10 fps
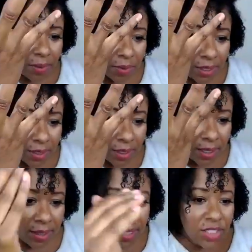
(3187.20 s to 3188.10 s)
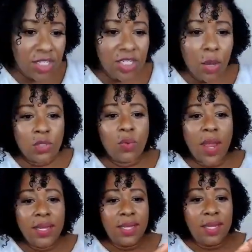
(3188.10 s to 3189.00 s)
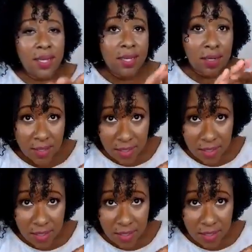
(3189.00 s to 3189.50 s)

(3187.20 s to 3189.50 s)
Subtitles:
them or anything. It just soaks right in